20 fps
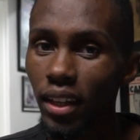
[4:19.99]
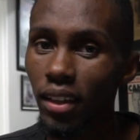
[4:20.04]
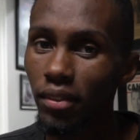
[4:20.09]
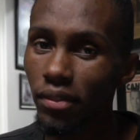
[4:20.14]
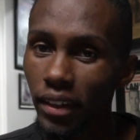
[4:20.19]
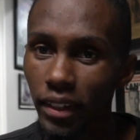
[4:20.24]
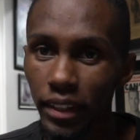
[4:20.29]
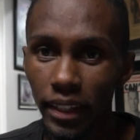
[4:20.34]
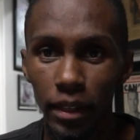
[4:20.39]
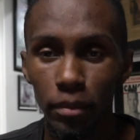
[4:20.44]
If
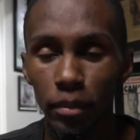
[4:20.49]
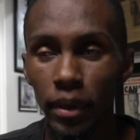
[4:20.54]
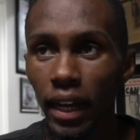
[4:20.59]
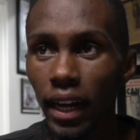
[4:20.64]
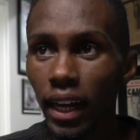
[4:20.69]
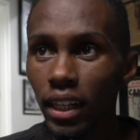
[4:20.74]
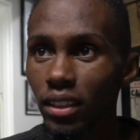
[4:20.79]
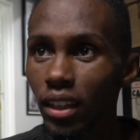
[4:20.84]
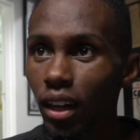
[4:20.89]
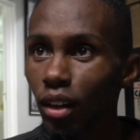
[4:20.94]
I get my
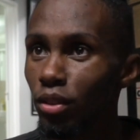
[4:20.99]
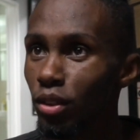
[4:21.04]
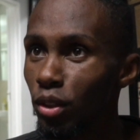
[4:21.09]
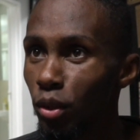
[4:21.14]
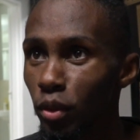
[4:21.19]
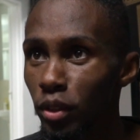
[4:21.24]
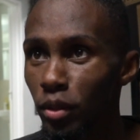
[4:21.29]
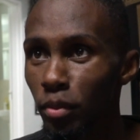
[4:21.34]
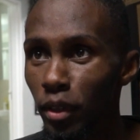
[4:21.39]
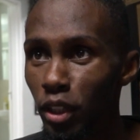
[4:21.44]
guard down, you
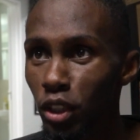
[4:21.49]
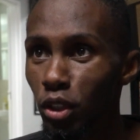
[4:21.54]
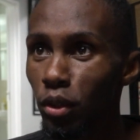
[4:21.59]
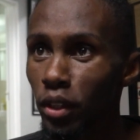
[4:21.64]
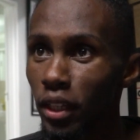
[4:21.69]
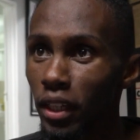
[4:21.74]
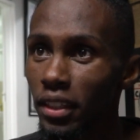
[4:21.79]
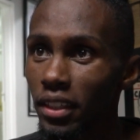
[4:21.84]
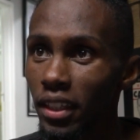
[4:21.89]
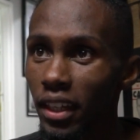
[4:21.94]
always make sure
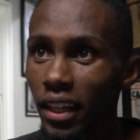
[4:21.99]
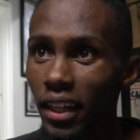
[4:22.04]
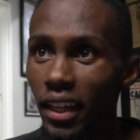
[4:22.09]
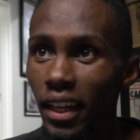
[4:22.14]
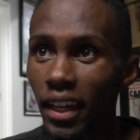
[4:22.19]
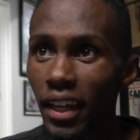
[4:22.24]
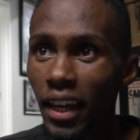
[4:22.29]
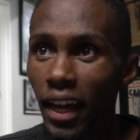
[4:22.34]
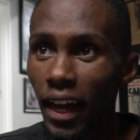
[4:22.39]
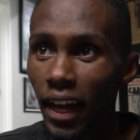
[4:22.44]
that
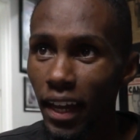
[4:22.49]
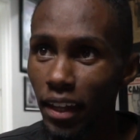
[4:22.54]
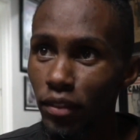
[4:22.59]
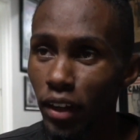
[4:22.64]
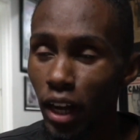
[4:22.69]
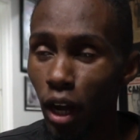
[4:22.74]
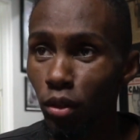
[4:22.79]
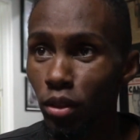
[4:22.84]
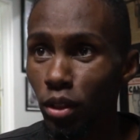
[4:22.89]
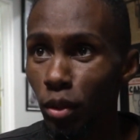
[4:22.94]
I have a
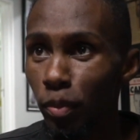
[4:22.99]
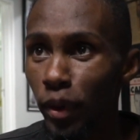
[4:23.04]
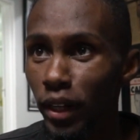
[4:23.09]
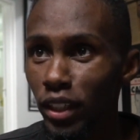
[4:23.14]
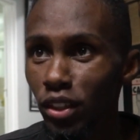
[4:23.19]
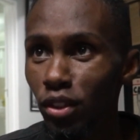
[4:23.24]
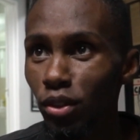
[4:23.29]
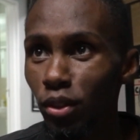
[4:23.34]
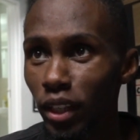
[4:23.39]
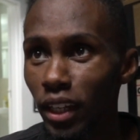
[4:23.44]
counter punch
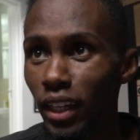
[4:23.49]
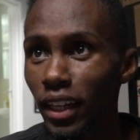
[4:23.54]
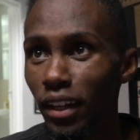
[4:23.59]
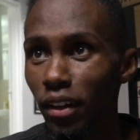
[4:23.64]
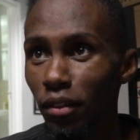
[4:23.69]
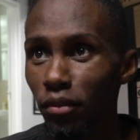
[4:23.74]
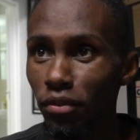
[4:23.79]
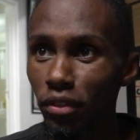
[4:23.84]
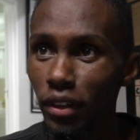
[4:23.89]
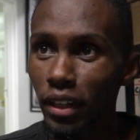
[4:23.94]
so that I
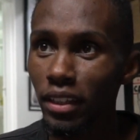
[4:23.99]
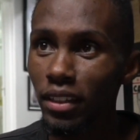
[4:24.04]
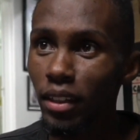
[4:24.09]
can feel it